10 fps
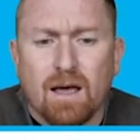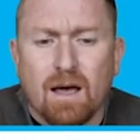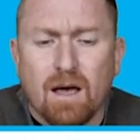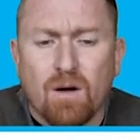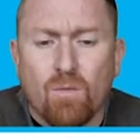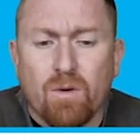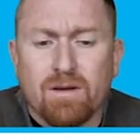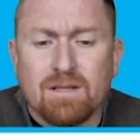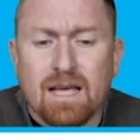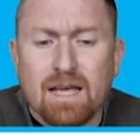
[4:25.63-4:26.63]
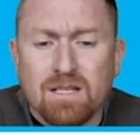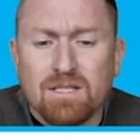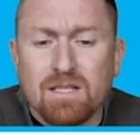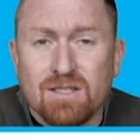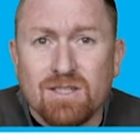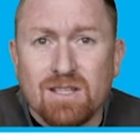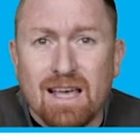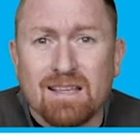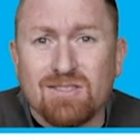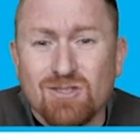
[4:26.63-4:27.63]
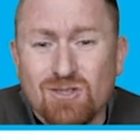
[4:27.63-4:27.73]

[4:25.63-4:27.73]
uh, whereas HCG has